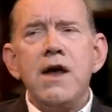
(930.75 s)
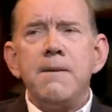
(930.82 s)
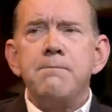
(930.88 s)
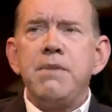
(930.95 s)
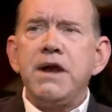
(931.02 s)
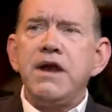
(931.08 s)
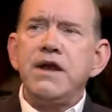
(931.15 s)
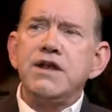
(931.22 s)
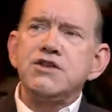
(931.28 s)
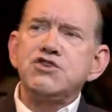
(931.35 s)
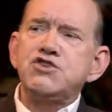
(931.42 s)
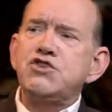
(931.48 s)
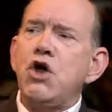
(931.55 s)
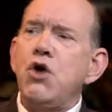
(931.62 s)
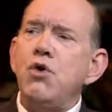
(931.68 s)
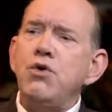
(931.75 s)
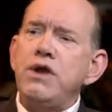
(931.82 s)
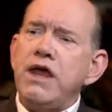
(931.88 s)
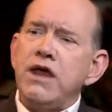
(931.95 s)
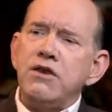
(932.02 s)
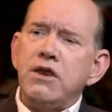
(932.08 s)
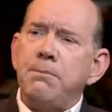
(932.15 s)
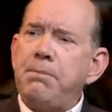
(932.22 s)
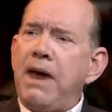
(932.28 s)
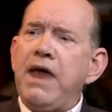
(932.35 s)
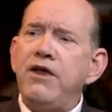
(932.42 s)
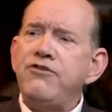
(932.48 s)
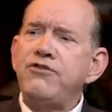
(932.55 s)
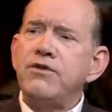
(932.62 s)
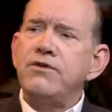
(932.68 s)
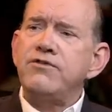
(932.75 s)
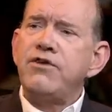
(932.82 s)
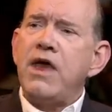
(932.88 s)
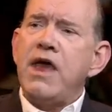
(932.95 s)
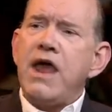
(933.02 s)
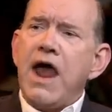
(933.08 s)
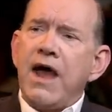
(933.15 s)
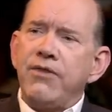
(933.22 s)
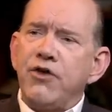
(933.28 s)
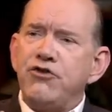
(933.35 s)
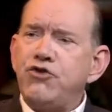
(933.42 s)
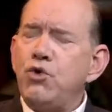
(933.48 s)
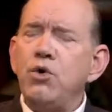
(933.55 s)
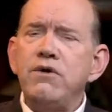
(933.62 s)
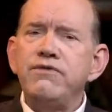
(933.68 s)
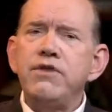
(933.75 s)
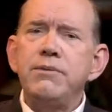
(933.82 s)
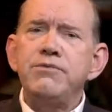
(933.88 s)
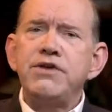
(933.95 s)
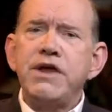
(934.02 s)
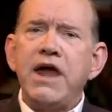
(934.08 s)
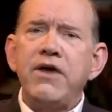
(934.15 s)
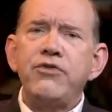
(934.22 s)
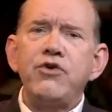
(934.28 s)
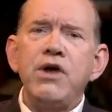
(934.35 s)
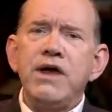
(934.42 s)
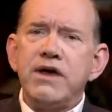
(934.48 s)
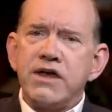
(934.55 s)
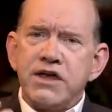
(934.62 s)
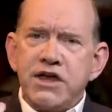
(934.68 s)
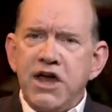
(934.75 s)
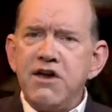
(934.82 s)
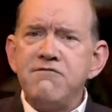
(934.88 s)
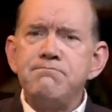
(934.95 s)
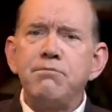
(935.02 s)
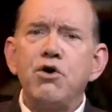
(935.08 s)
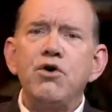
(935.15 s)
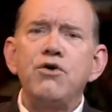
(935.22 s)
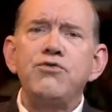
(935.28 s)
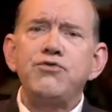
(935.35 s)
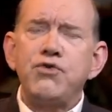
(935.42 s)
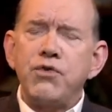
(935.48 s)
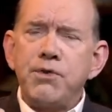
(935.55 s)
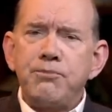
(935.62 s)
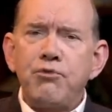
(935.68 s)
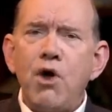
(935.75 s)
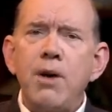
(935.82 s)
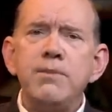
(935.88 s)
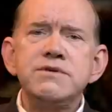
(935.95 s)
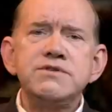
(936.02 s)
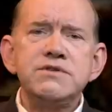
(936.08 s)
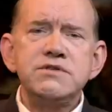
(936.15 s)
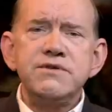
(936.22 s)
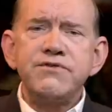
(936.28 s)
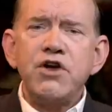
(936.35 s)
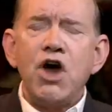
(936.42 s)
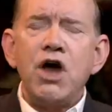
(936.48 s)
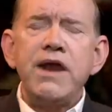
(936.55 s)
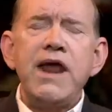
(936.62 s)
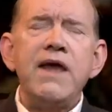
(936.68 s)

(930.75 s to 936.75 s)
but it is sown into patience, and the two of them together give birth to the promises of God.